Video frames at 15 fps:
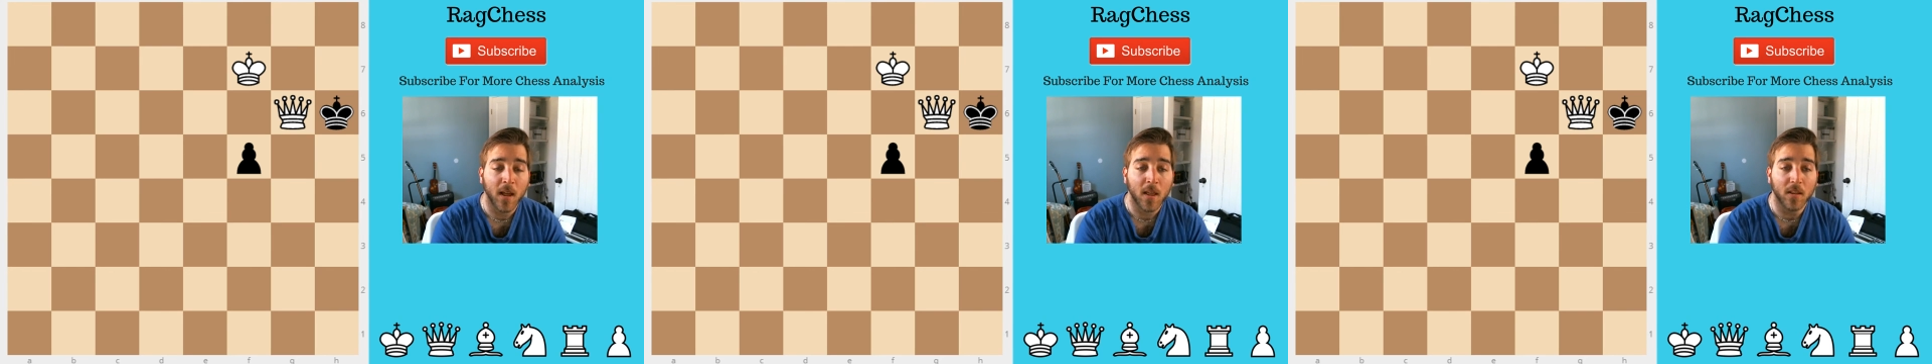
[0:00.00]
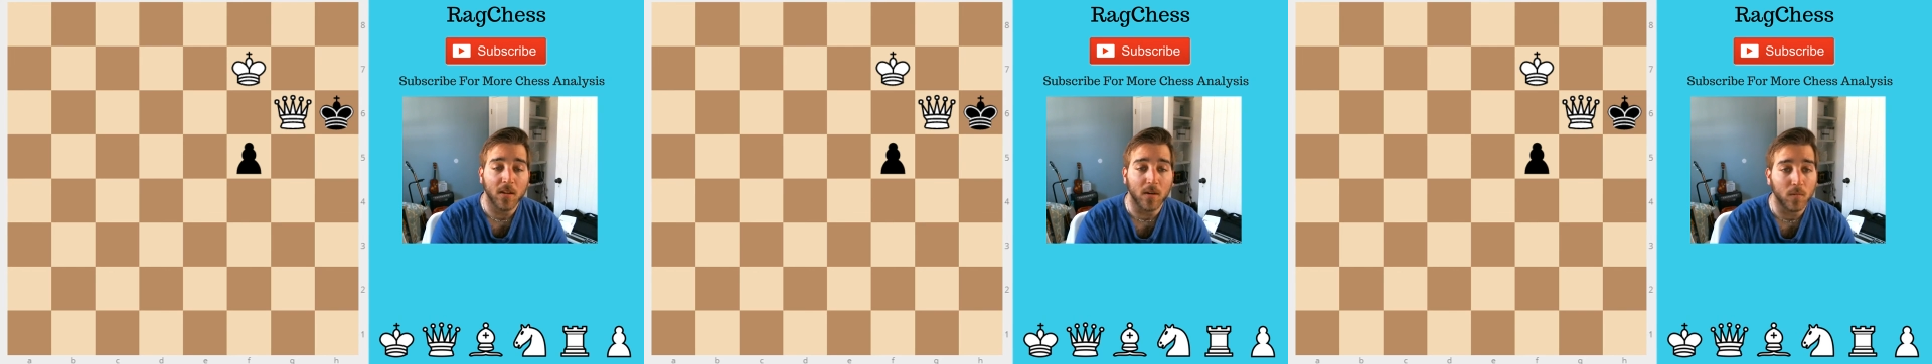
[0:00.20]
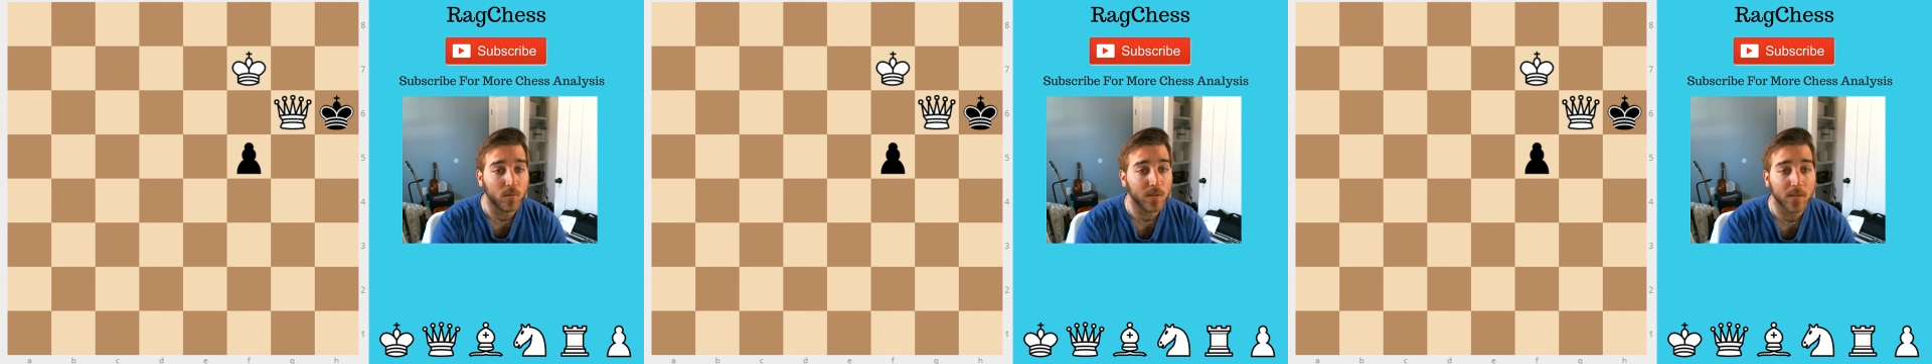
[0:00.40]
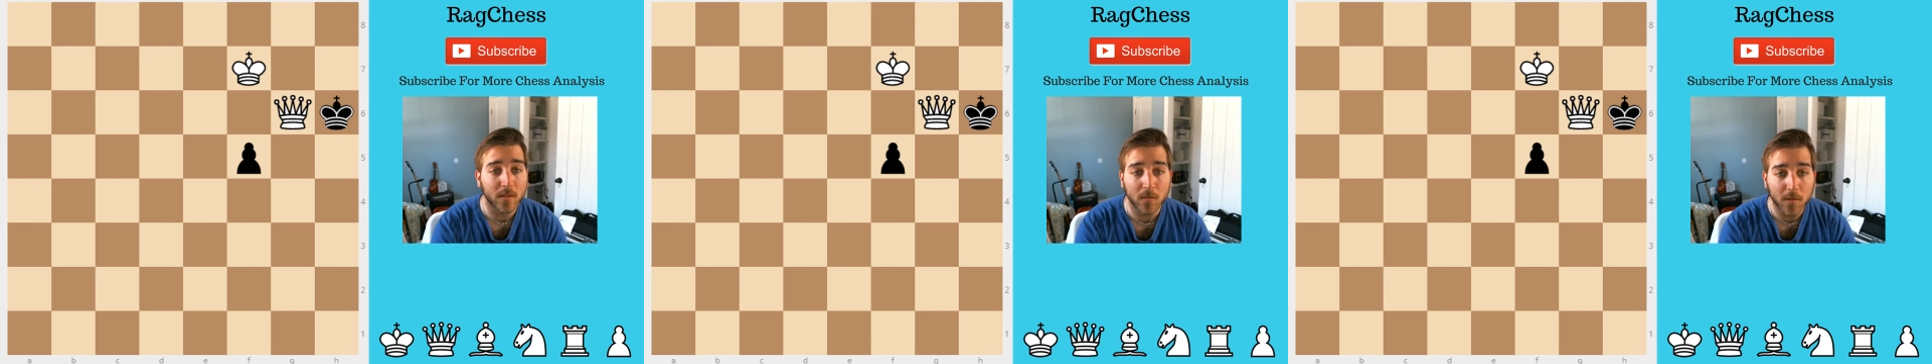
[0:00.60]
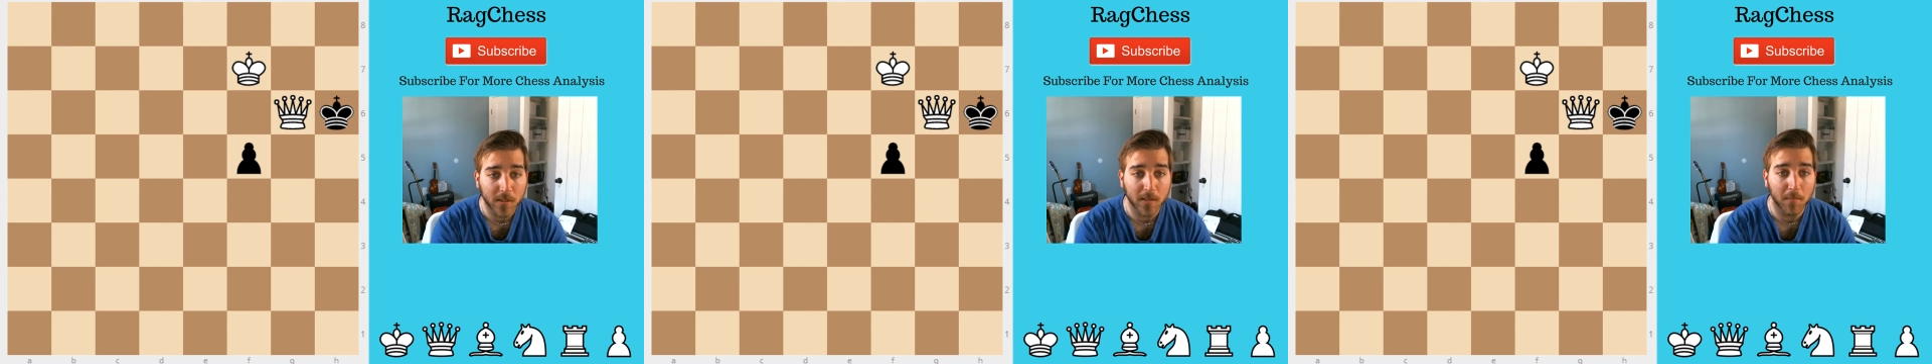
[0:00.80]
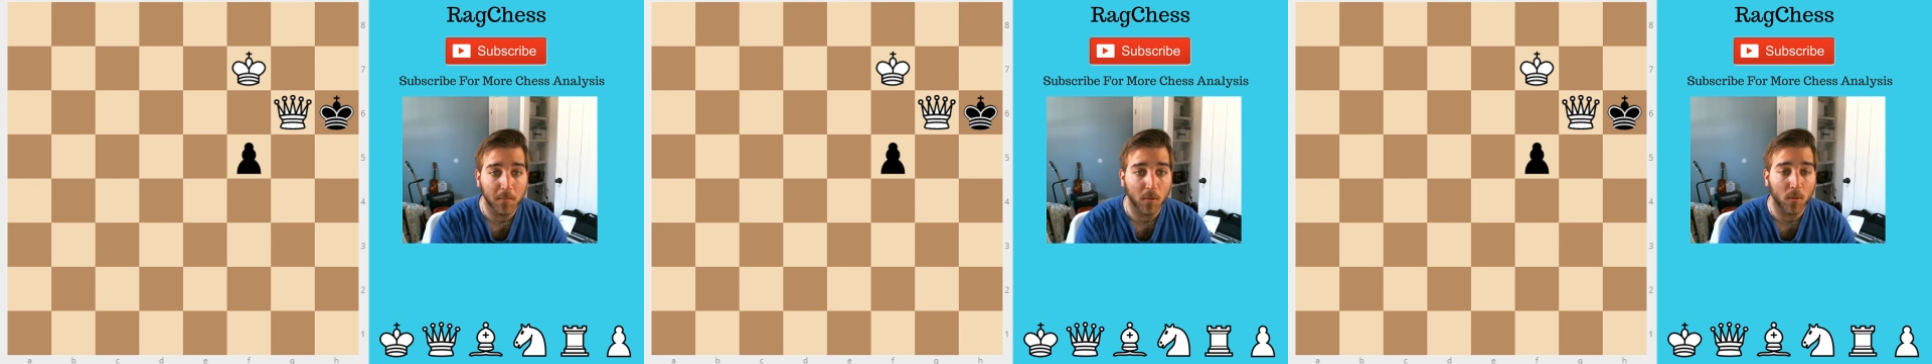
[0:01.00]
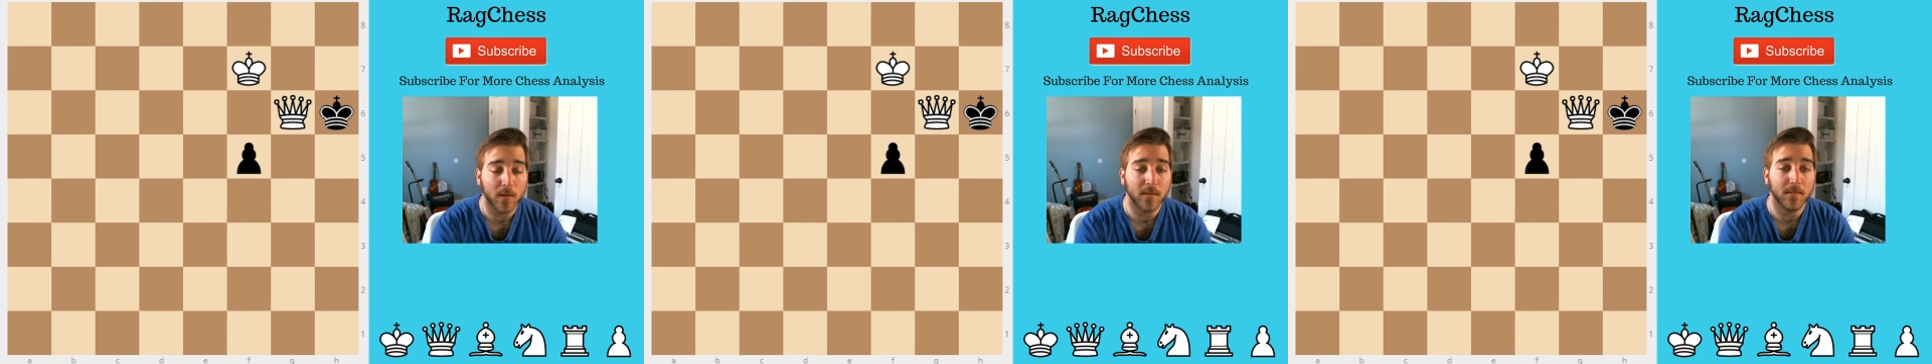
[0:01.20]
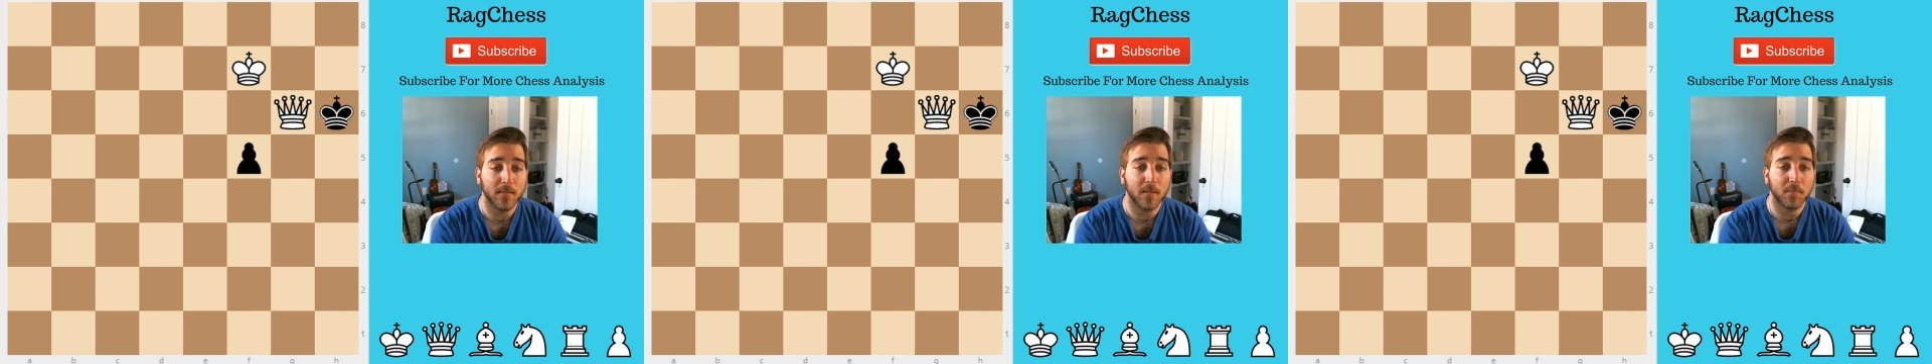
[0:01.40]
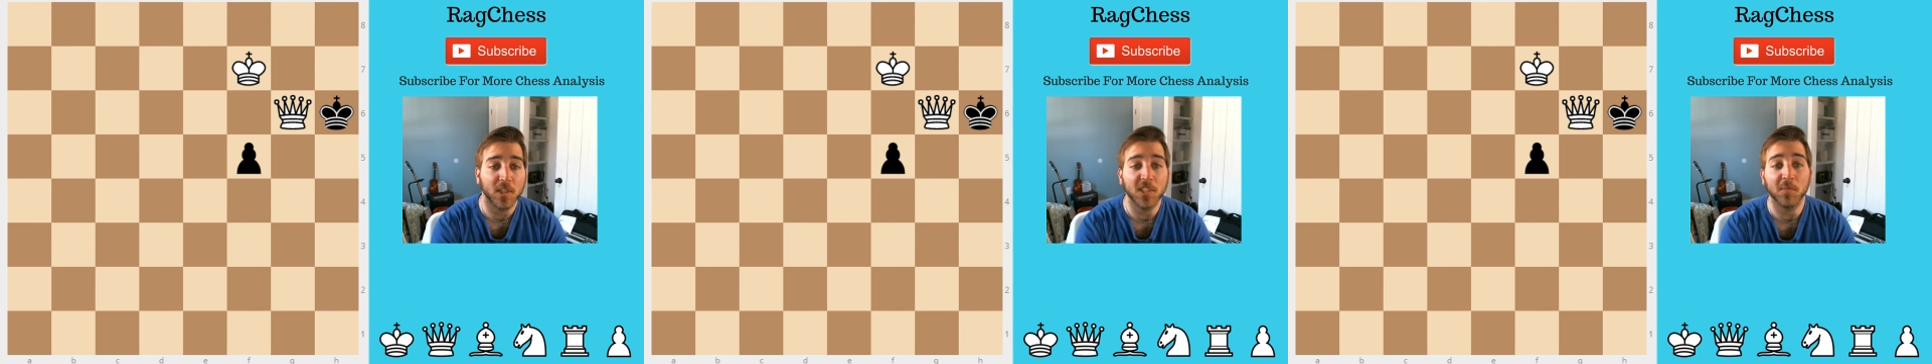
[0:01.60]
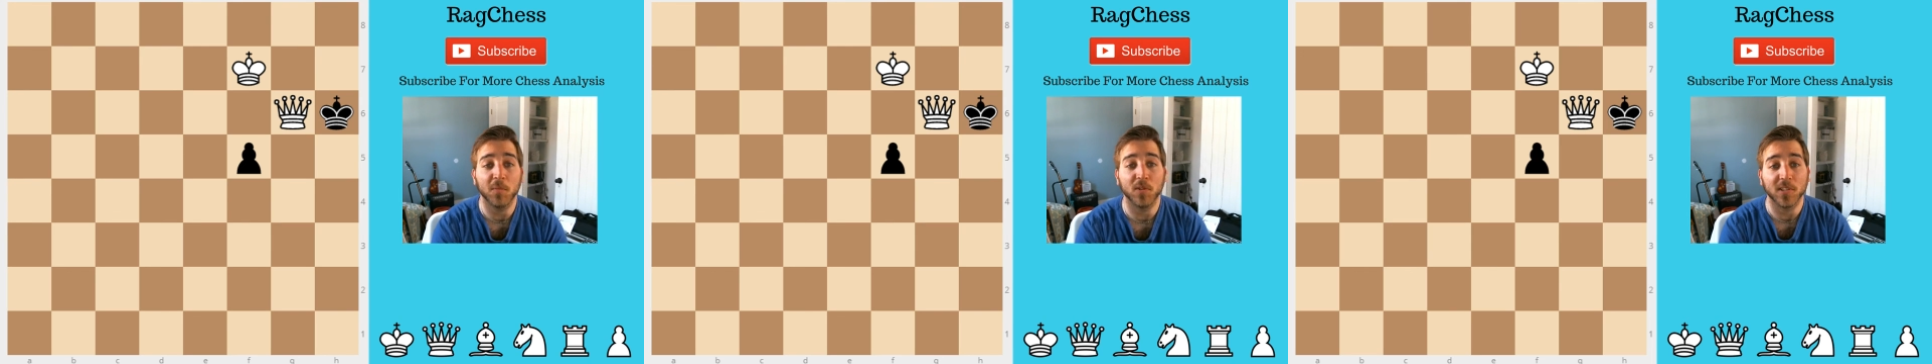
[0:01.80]
They're really, really important
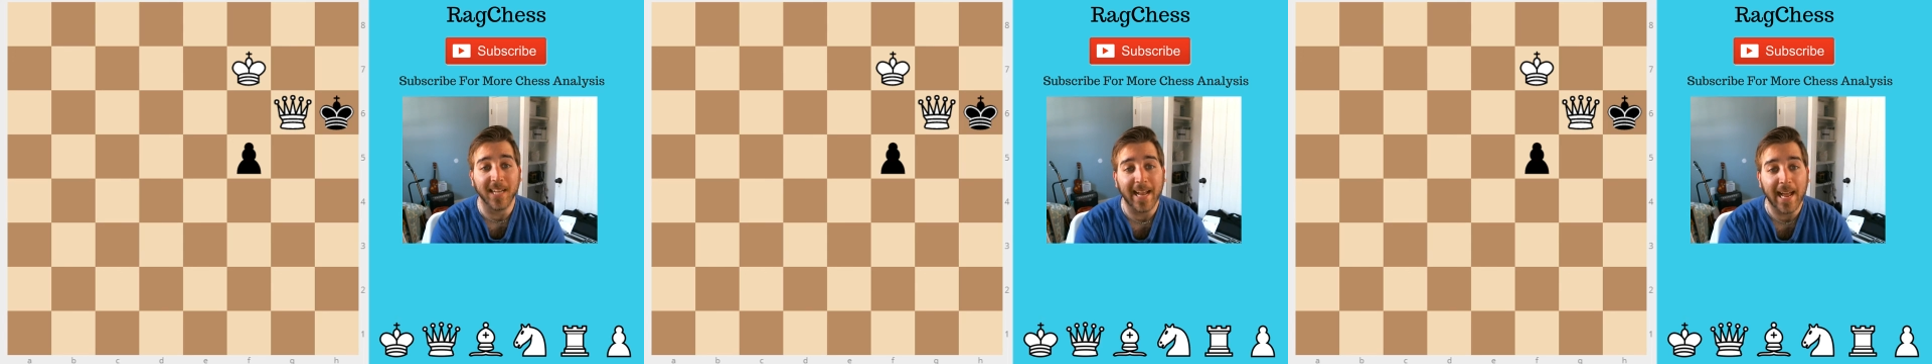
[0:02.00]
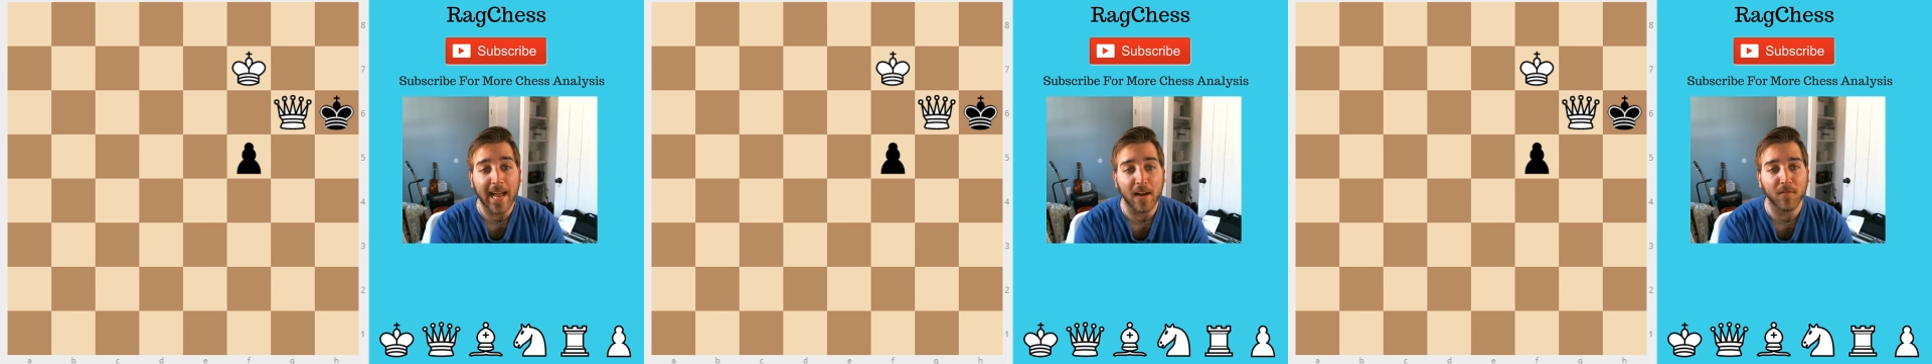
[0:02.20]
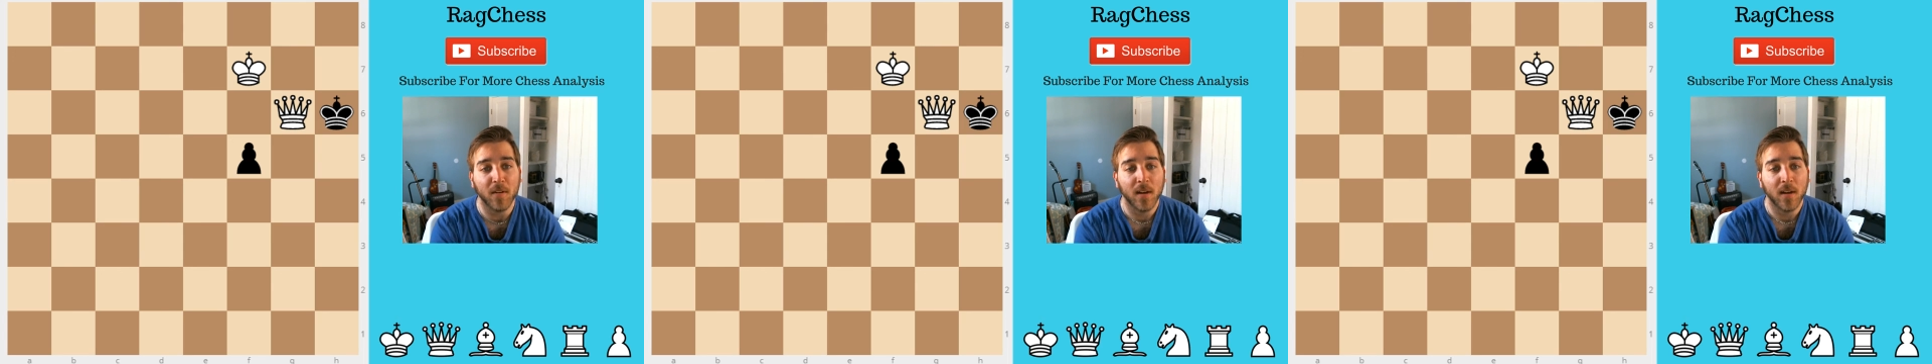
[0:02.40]
principles to have.